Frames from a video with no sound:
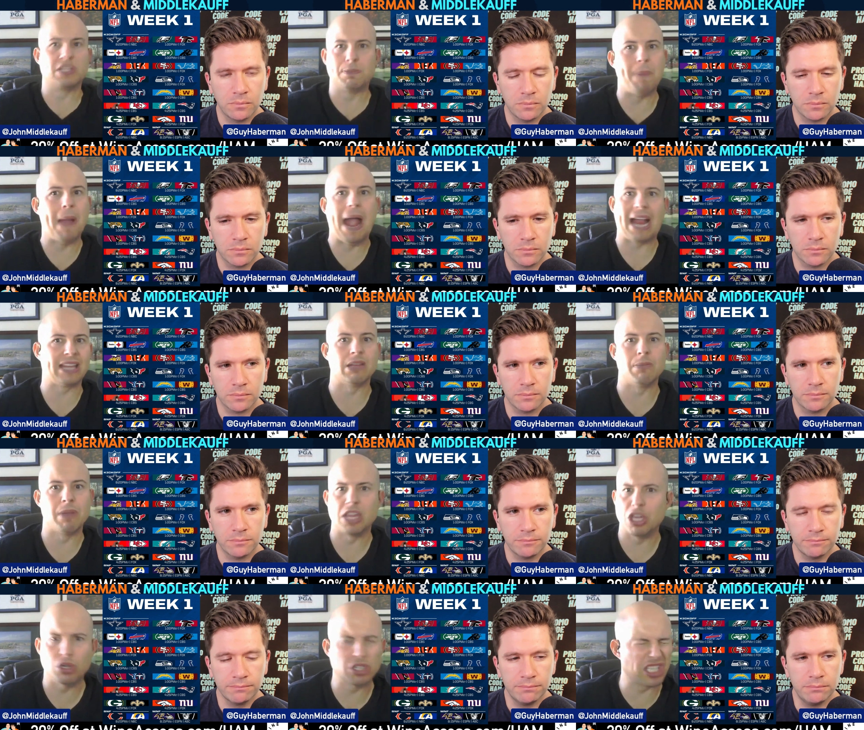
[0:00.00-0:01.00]
Speaker 1: just back in the
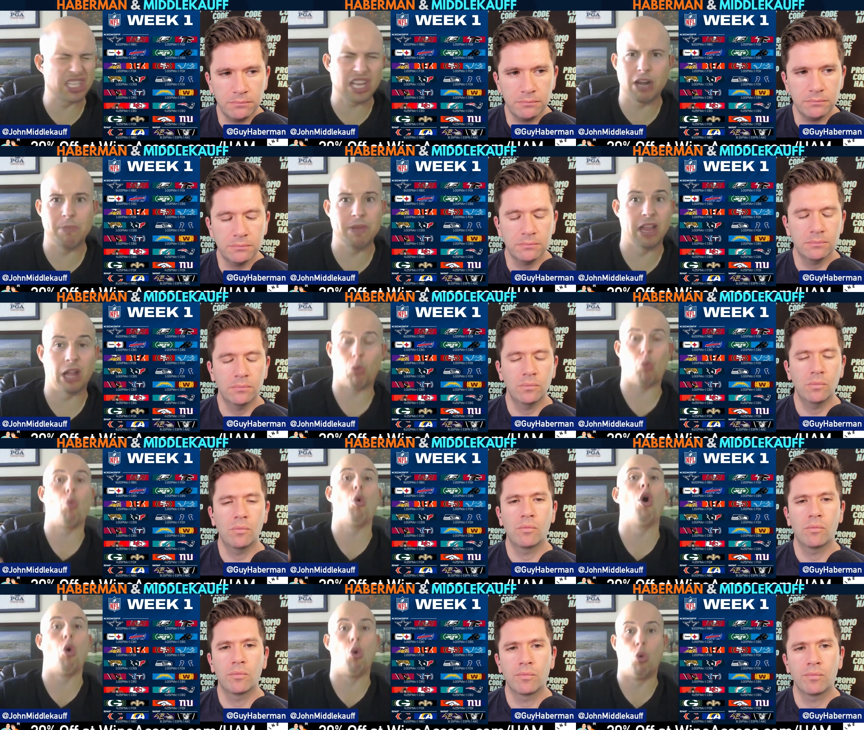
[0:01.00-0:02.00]
mid. You're just gonna be like,
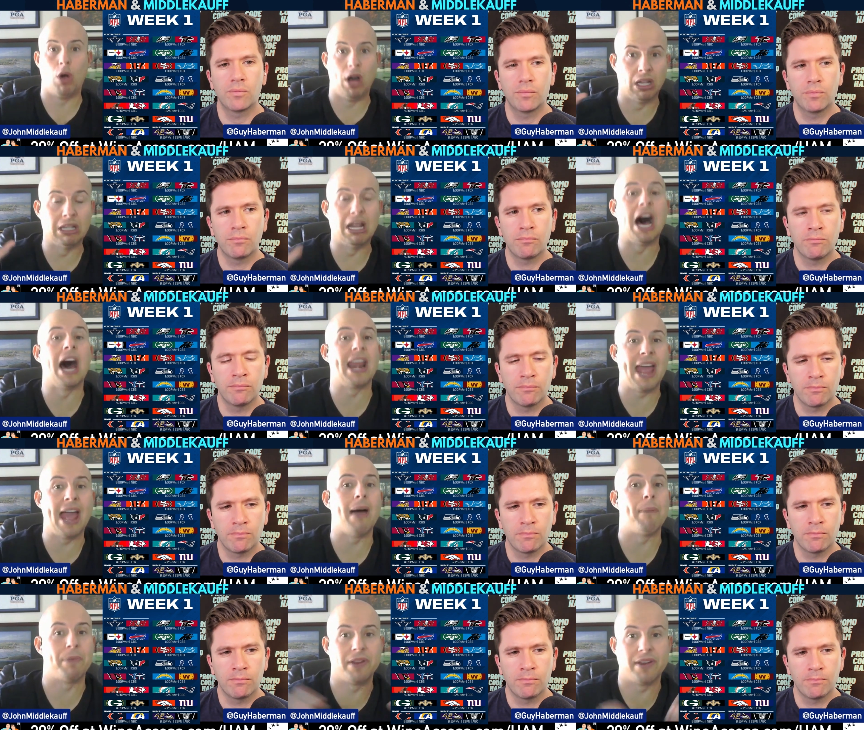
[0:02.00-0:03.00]
whoa, a lot
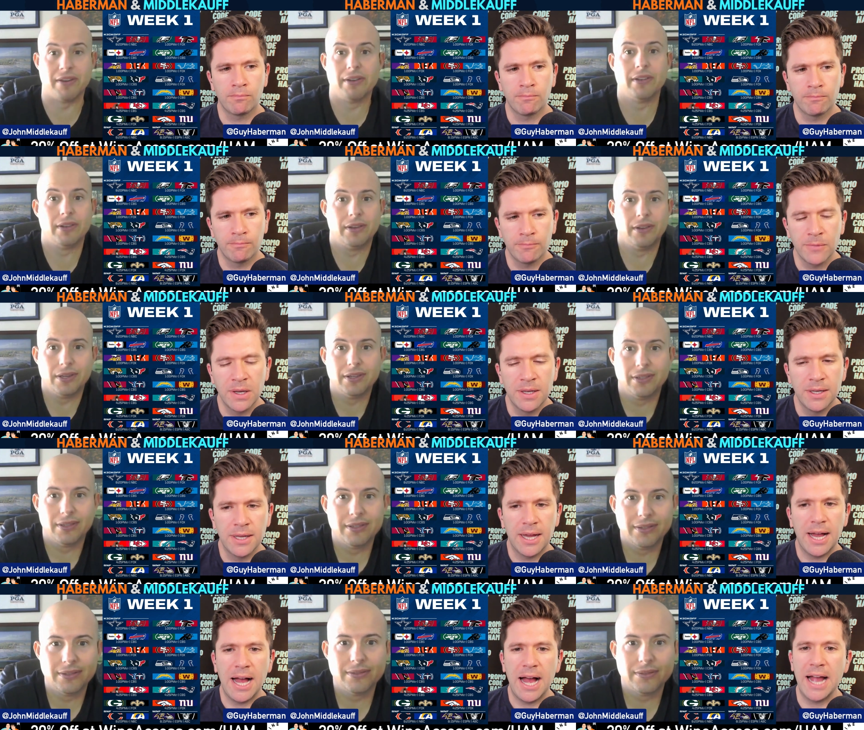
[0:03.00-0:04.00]
happening.
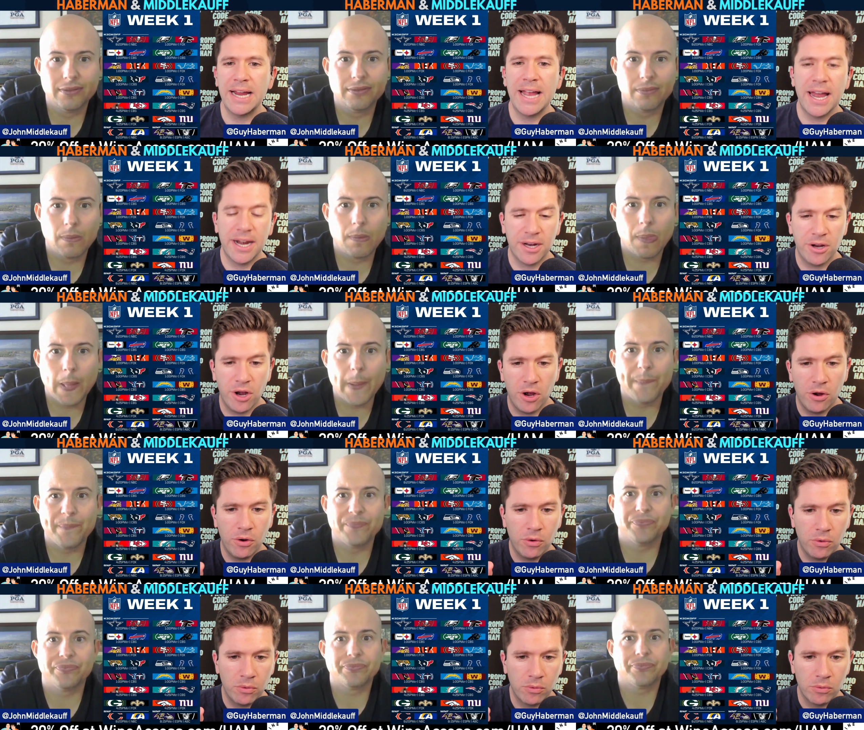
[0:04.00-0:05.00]
I gotta
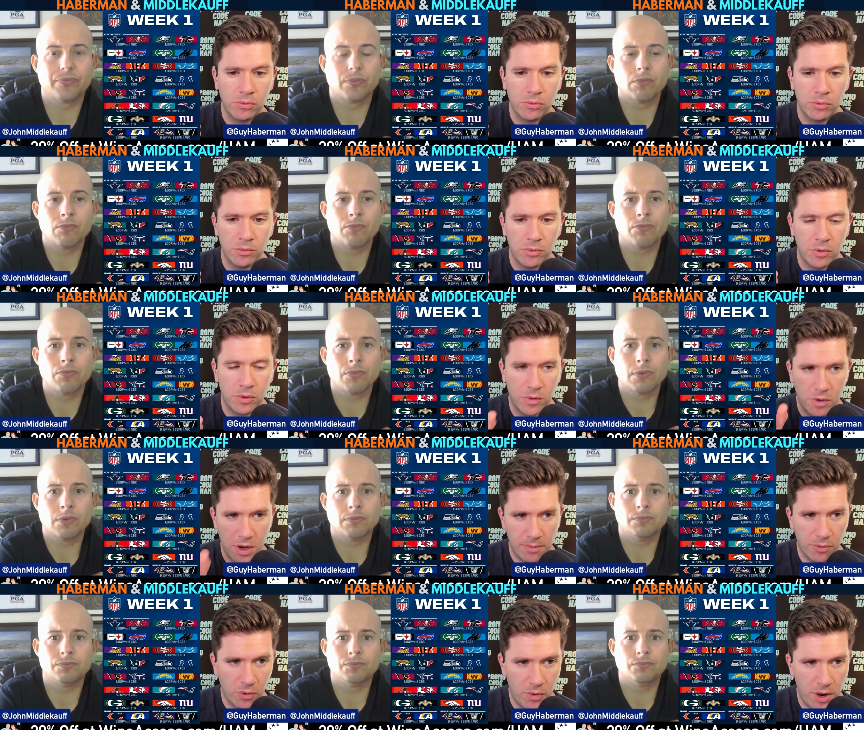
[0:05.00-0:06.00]
go.
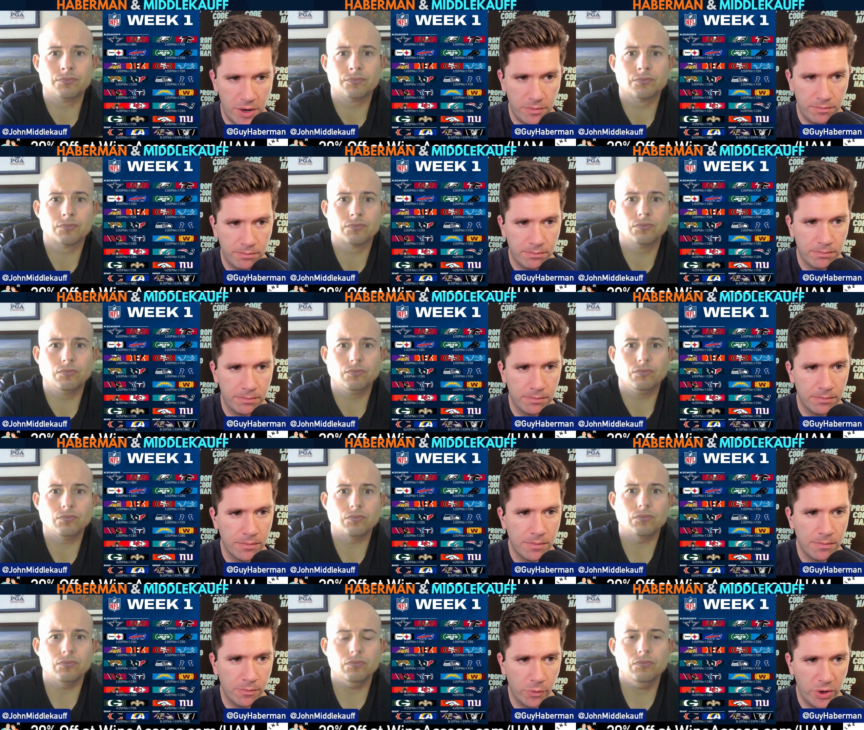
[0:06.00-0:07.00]
Speaker 2: Number one,
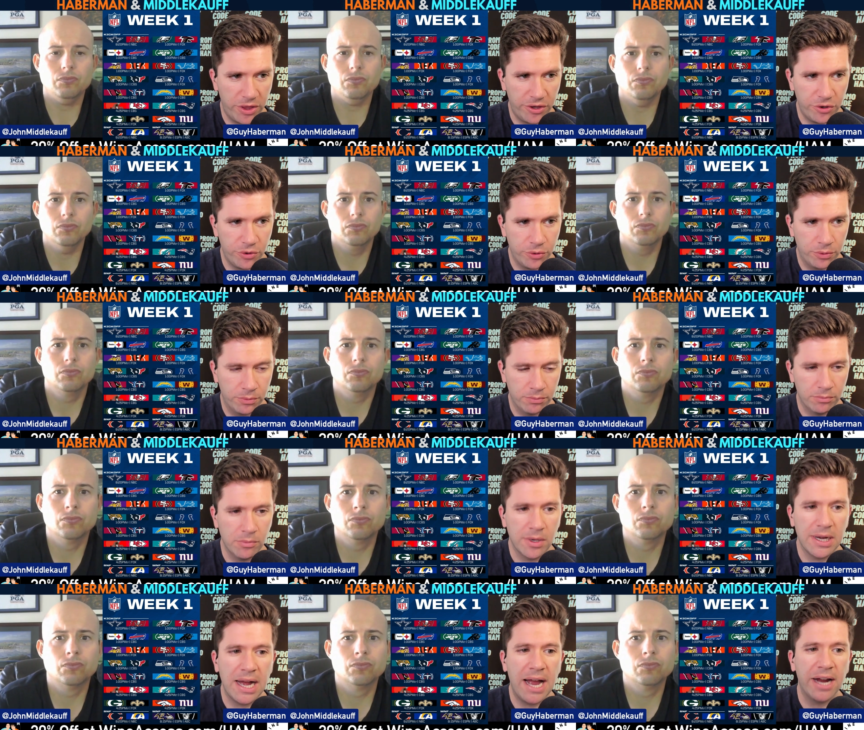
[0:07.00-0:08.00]
with you.
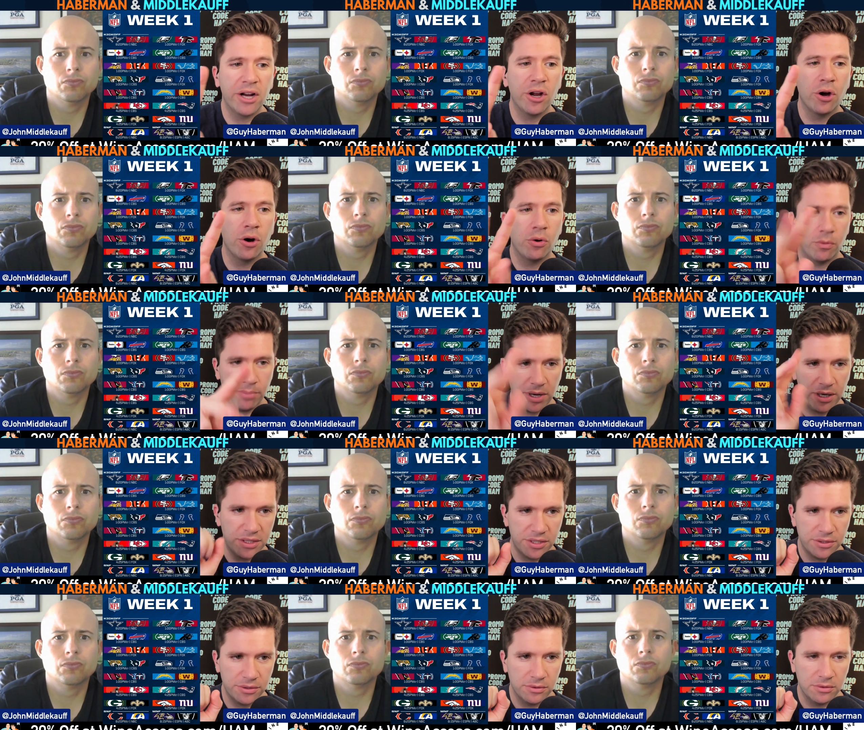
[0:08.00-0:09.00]
I go
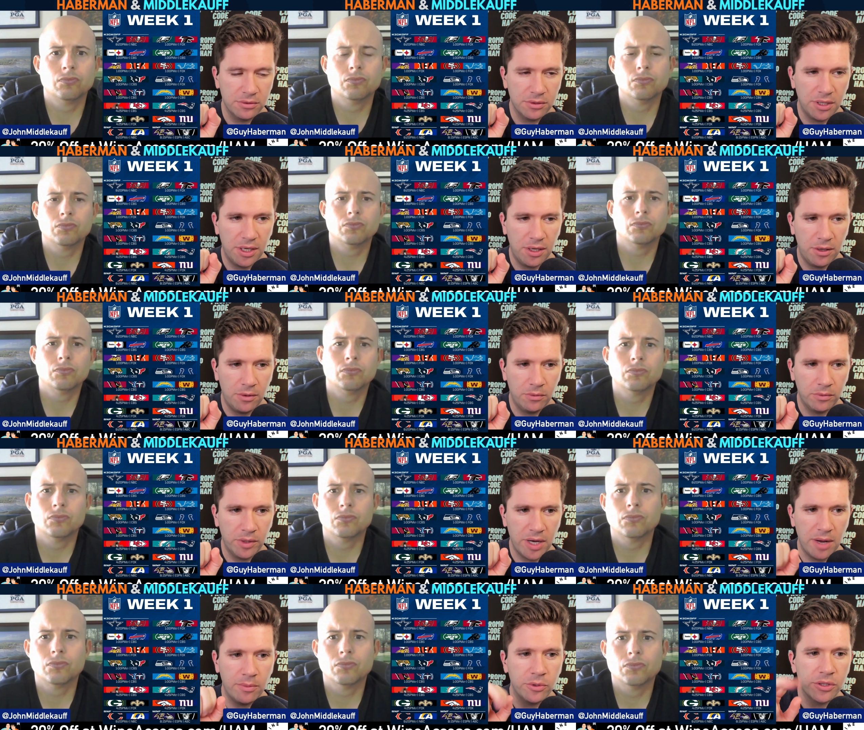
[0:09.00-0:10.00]
Bucks, uh,
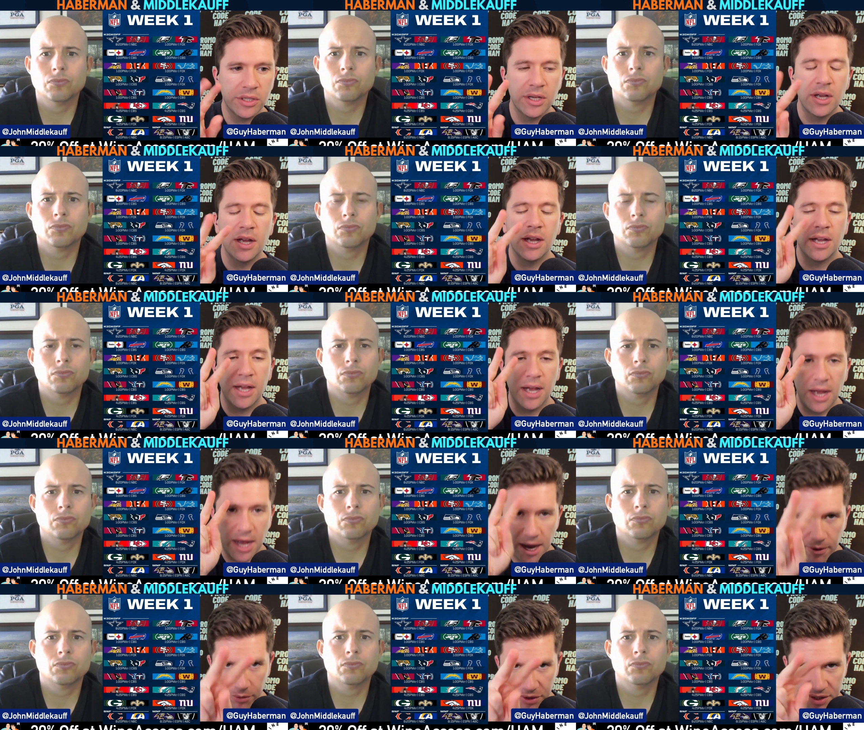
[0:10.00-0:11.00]
Cowboys.
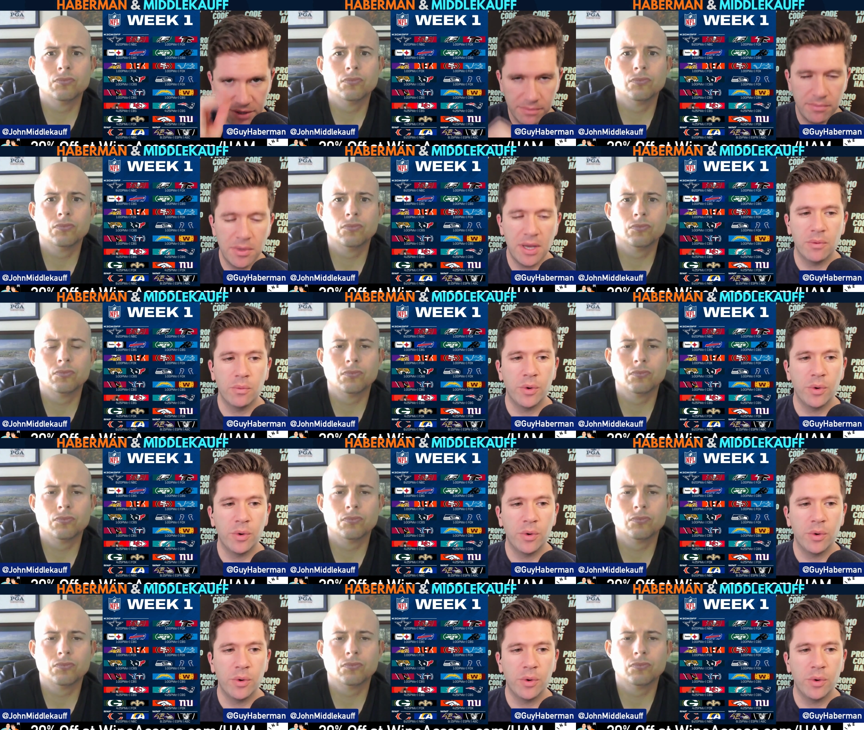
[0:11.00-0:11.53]
I would submit